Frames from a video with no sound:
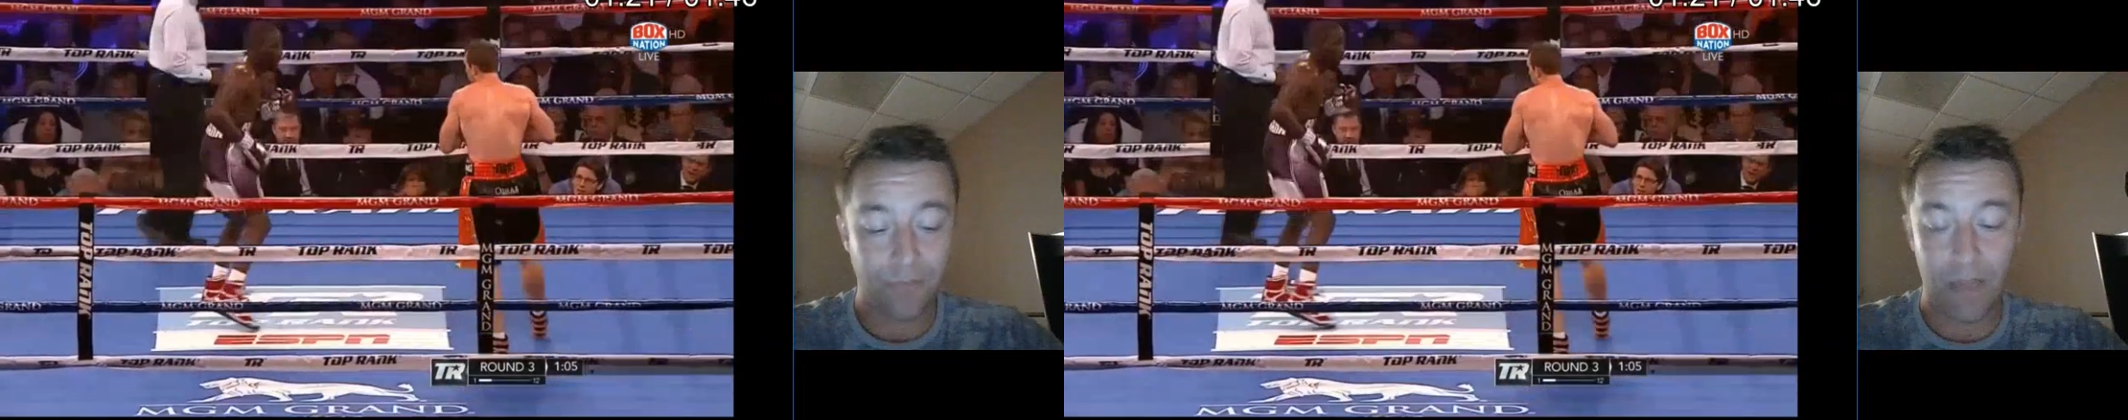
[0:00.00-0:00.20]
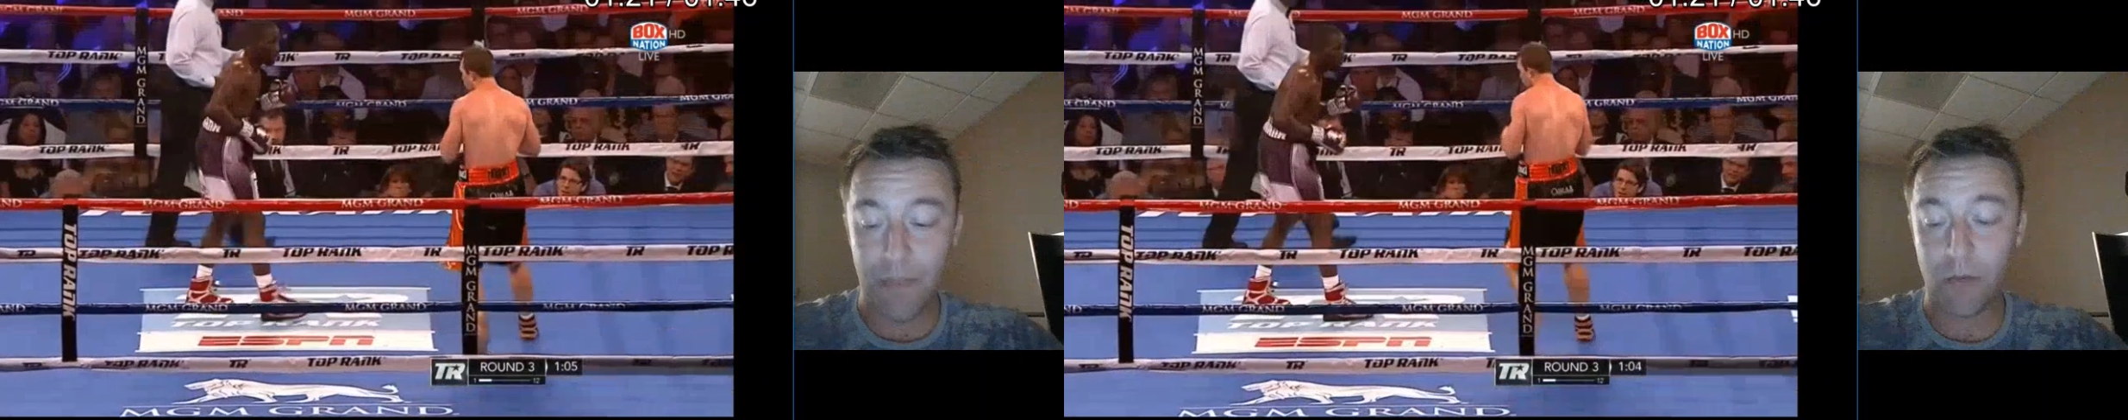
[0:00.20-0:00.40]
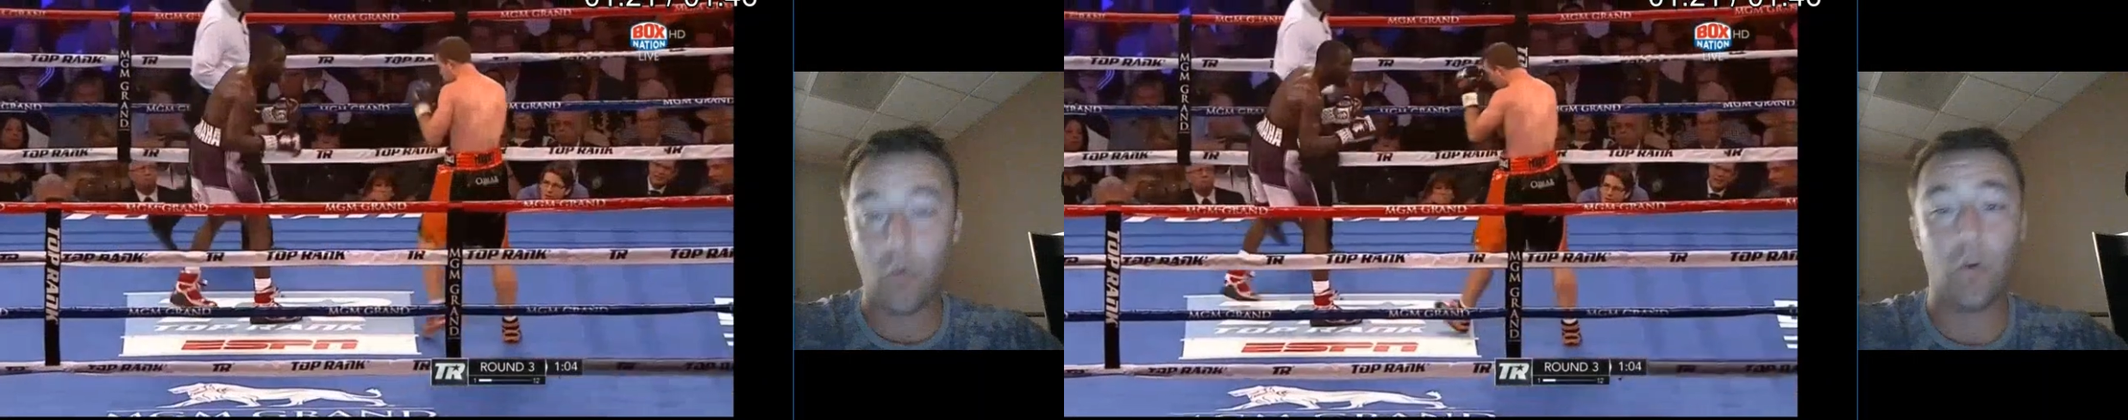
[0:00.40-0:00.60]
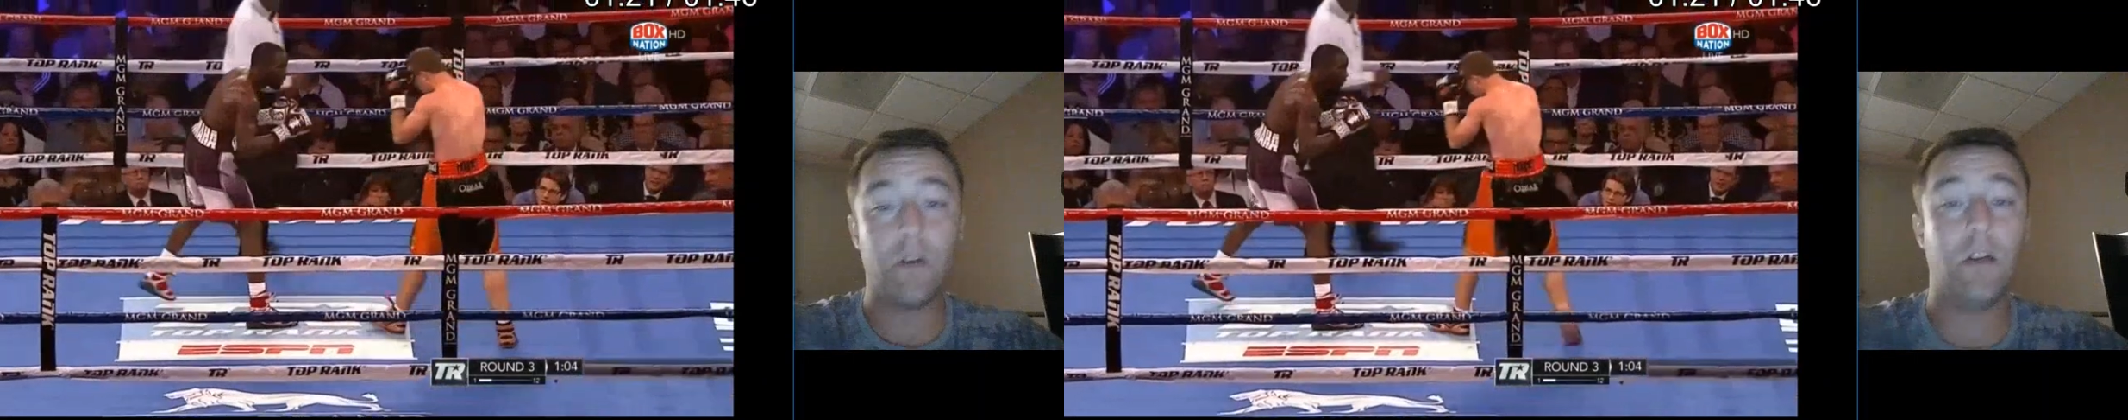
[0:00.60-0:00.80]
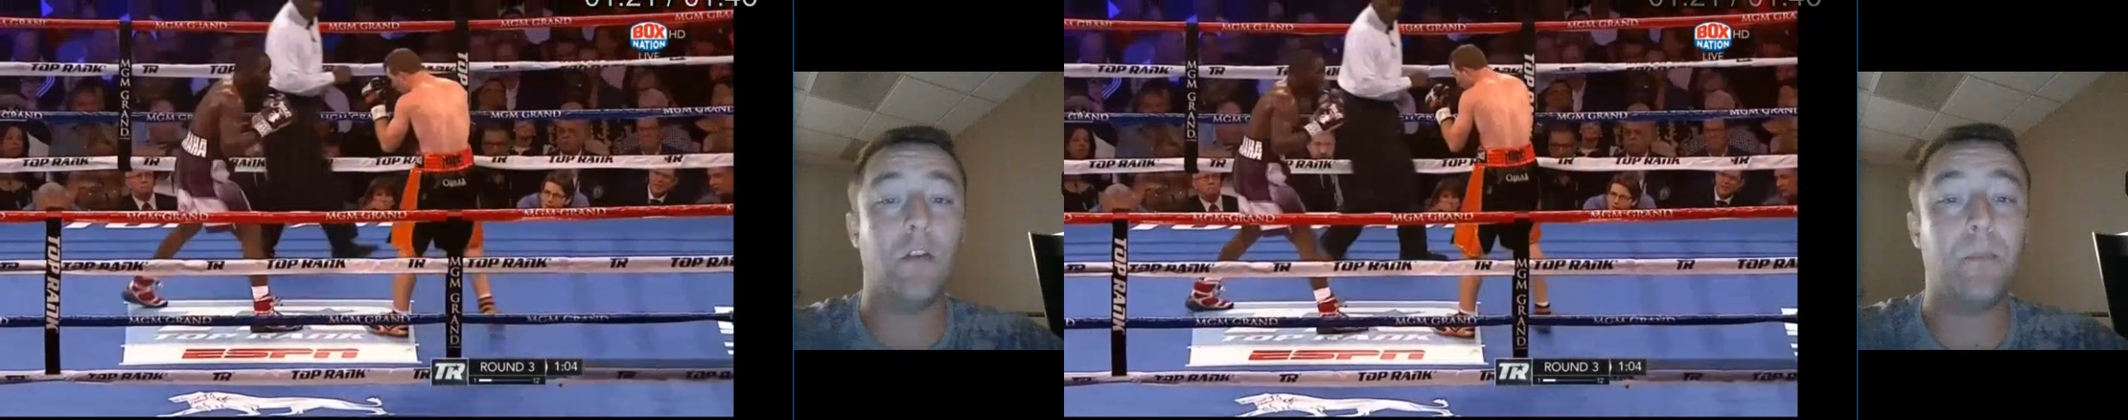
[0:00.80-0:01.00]
And then Horn
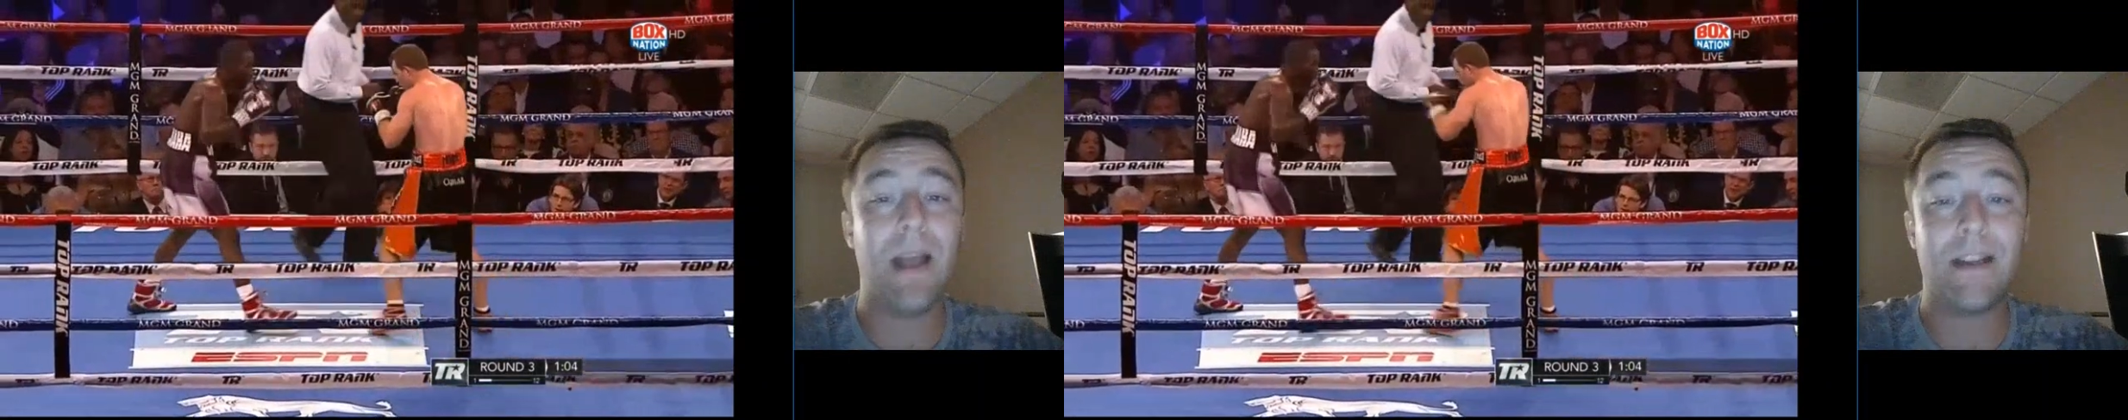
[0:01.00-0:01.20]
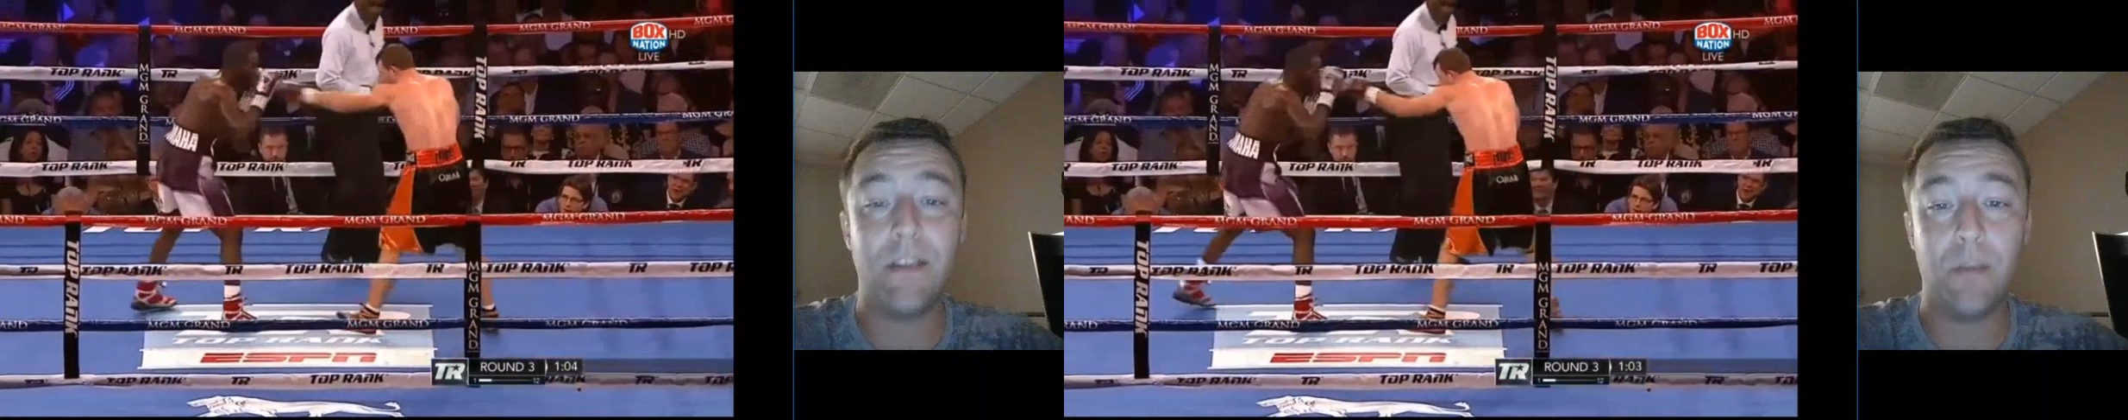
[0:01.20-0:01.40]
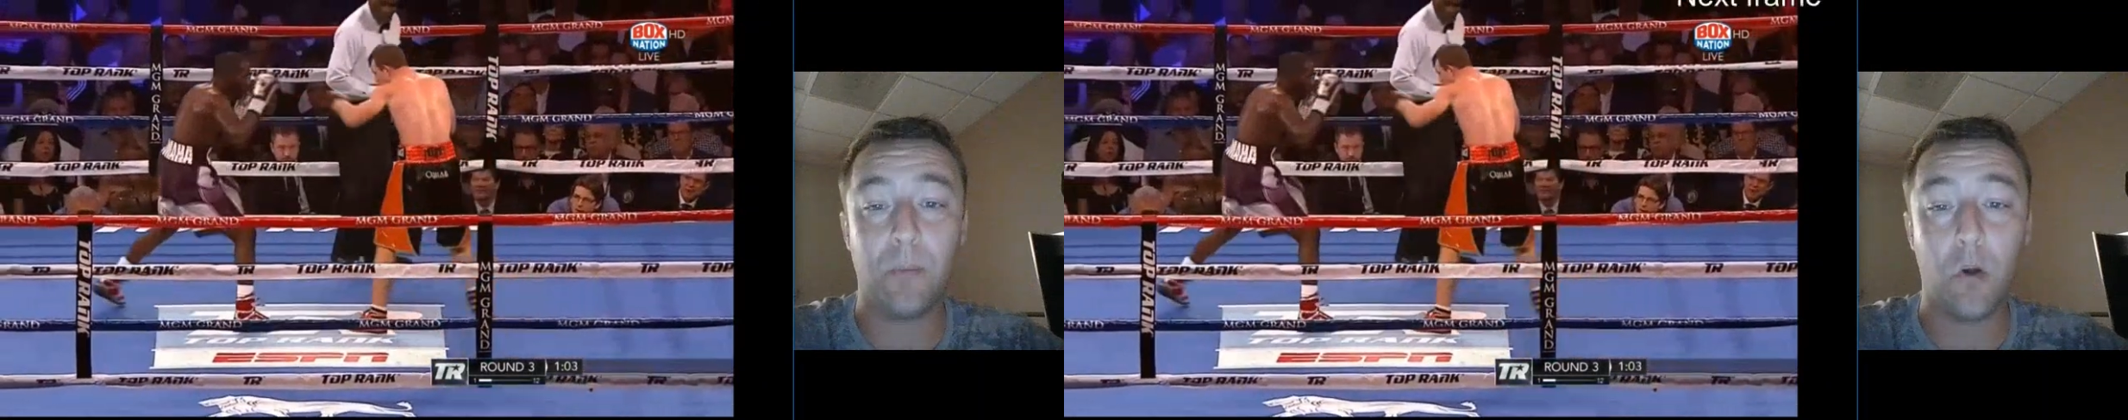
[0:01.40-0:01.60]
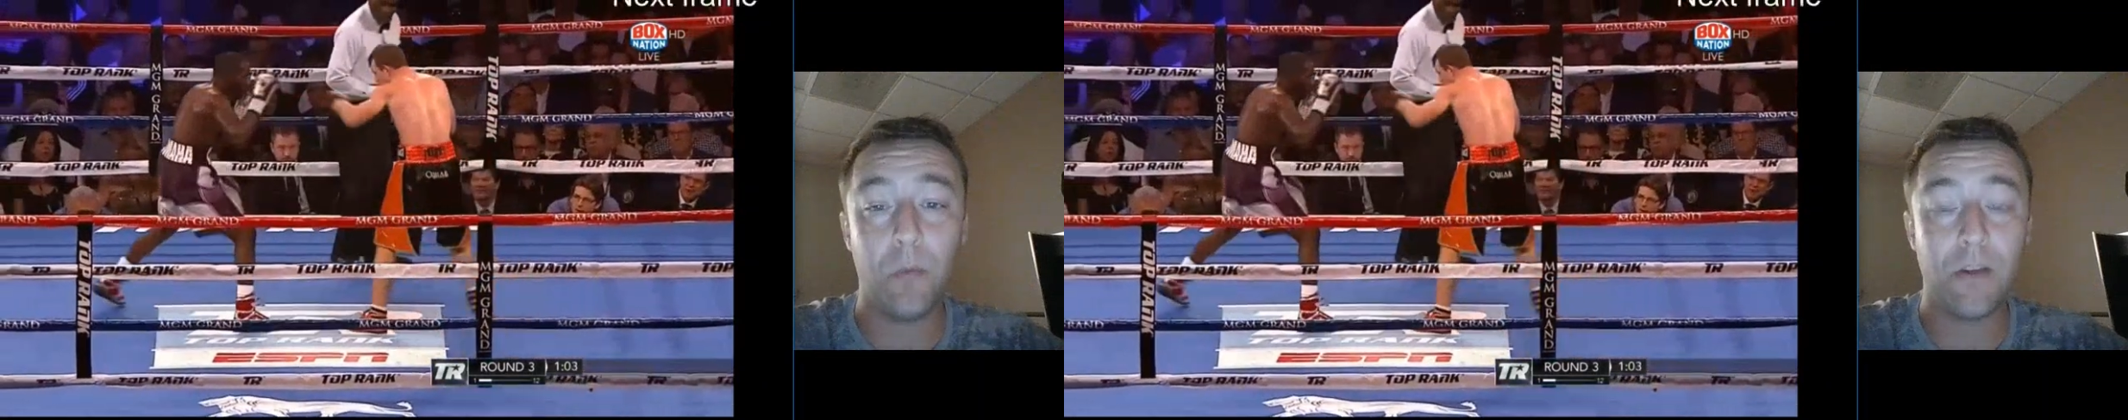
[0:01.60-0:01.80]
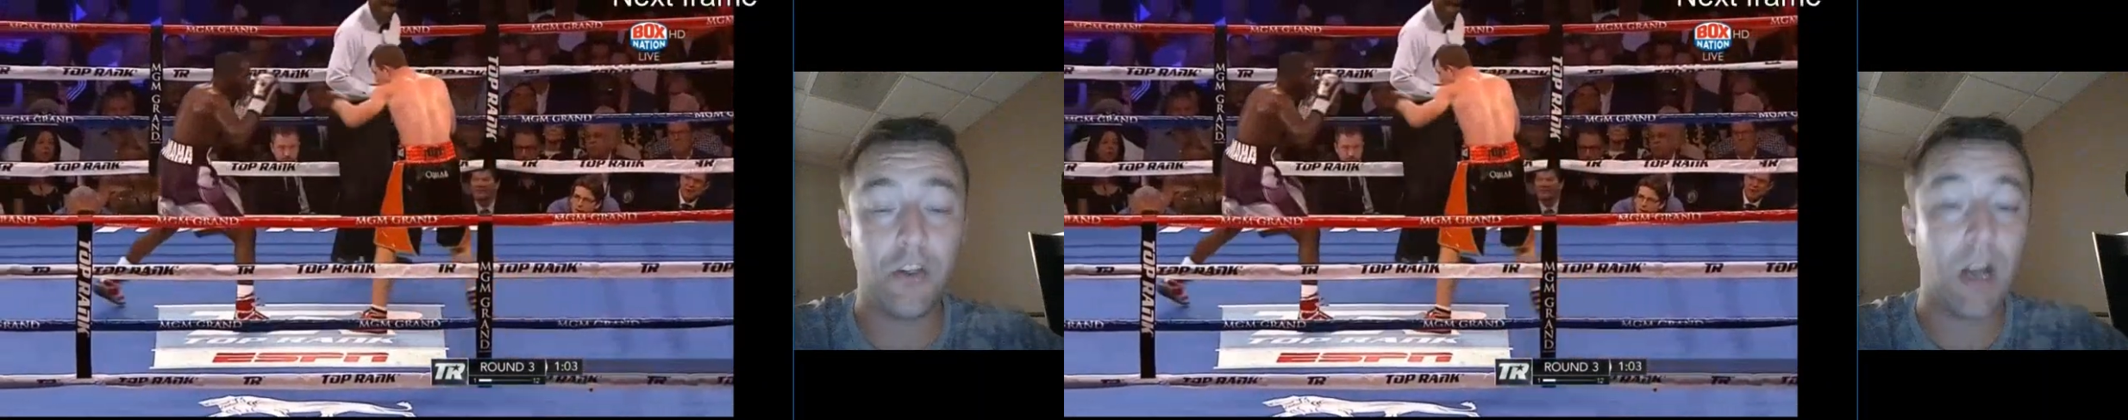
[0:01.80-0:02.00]
goes back to the
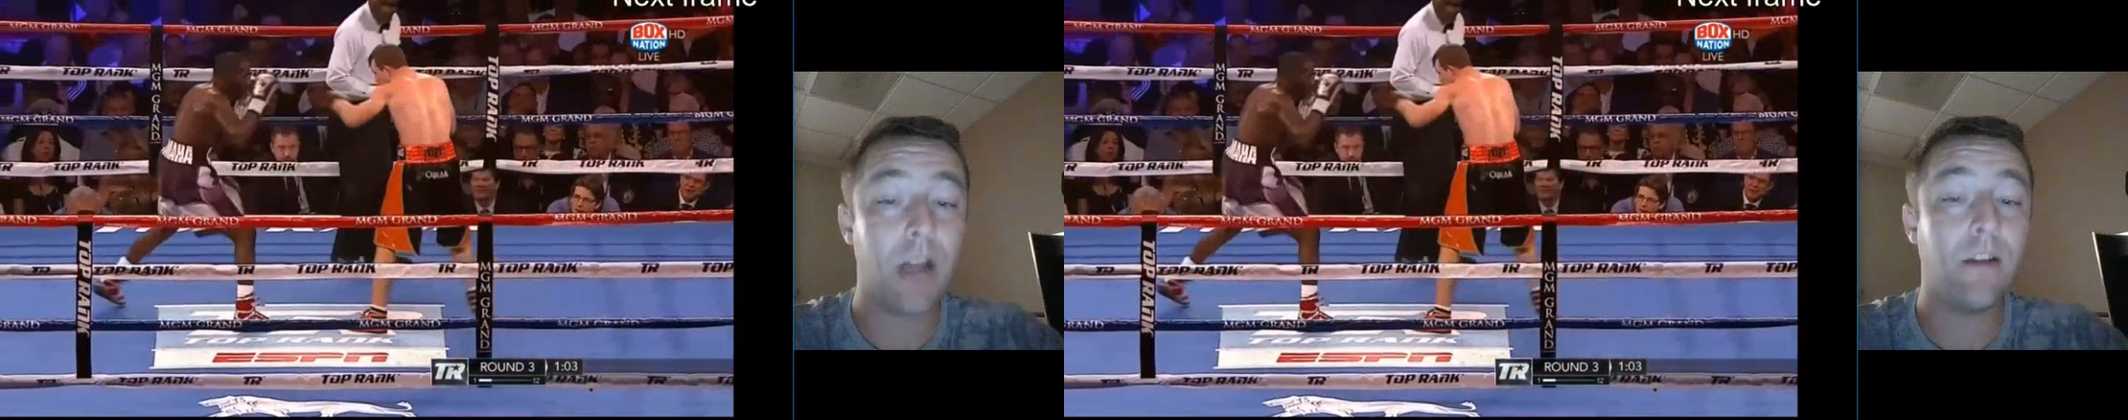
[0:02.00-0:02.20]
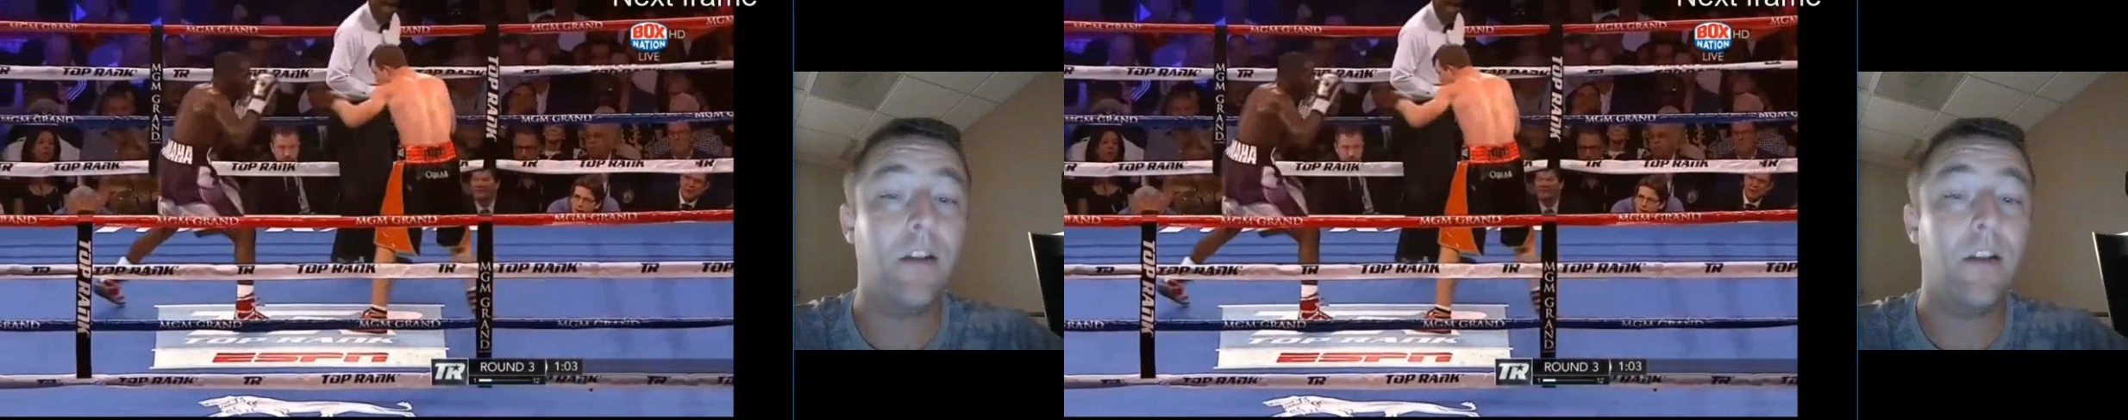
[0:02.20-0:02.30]
probing shot